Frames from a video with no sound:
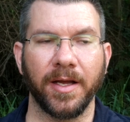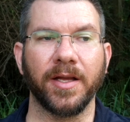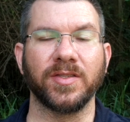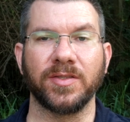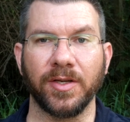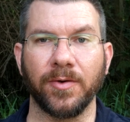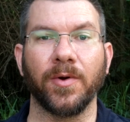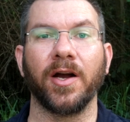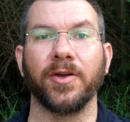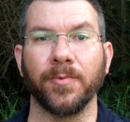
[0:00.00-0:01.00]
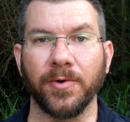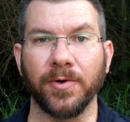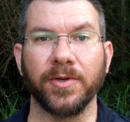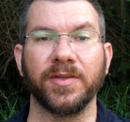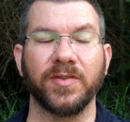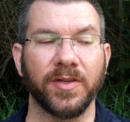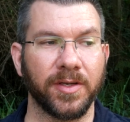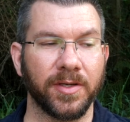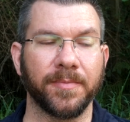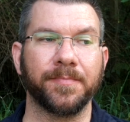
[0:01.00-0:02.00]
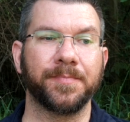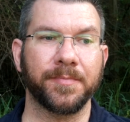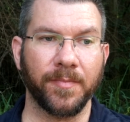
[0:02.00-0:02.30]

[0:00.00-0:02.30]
it's gonna rock your world. It's gonna